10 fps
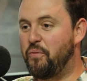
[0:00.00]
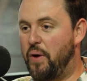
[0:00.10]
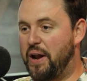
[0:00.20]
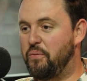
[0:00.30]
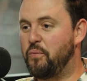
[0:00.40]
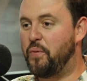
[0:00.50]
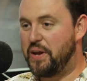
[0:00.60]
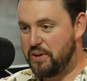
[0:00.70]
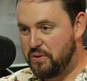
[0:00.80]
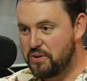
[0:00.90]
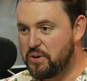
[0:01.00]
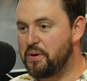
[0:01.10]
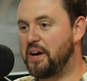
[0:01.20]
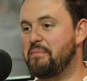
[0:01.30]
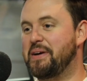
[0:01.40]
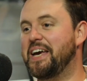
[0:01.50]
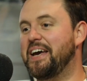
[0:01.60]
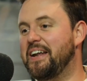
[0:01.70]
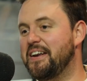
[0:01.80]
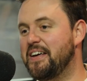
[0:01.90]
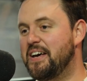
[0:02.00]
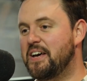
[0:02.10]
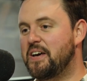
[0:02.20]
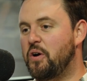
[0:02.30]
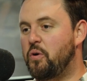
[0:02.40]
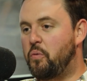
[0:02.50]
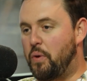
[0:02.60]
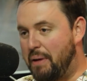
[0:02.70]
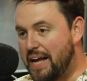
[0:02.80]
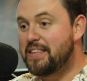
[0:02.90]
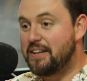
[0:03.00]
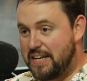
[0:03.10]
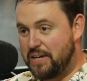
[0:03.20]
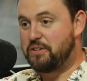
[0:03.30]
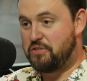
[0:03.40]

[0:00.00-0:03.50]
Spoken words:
when we knew you were coming in, we played the Neon